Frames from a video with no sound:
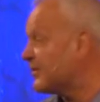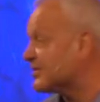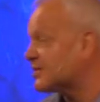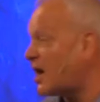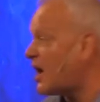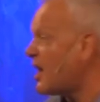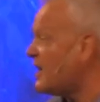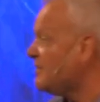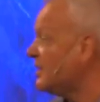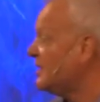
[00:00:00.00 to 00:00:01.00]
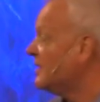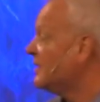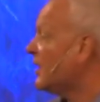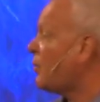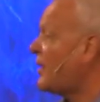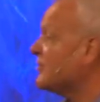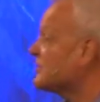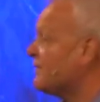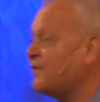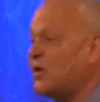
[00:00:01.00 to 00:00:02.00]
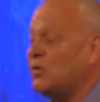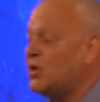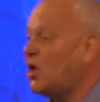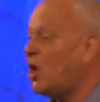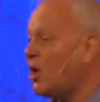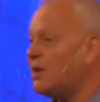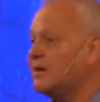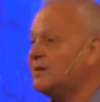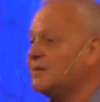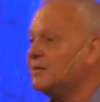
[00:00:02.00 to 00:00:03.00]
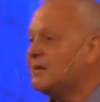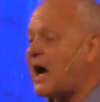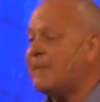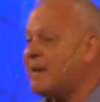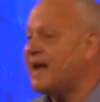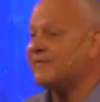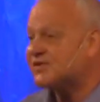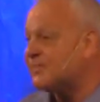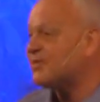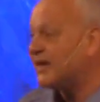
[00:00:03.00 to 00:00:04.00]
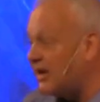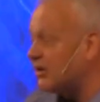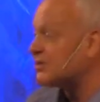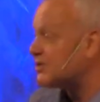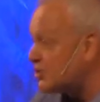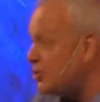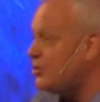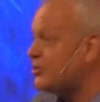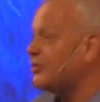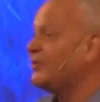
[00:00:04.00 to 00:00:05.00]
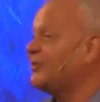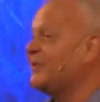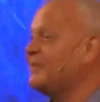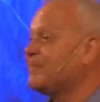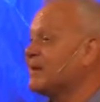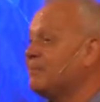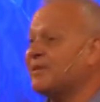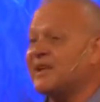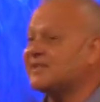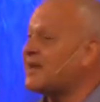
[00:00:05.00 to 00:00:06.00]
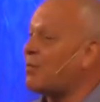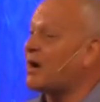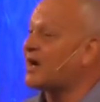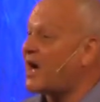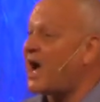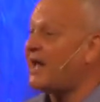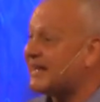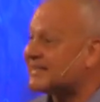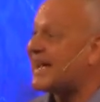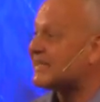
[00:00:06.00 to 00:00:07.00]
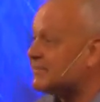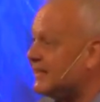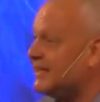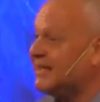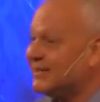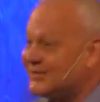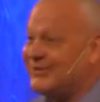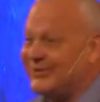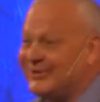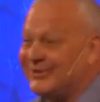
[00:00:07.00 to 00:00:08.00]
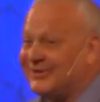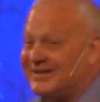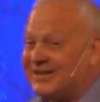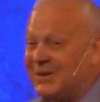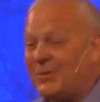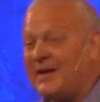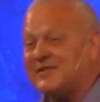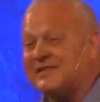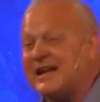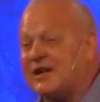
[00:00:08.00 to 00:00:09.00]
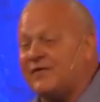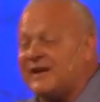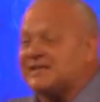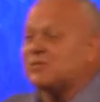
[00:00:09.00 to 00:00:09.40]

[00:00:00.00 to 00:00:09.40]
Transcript: it's time, or whether it's a phone call, I may have something else to do, but that's not what God has asked me to do. We have to sacrifice is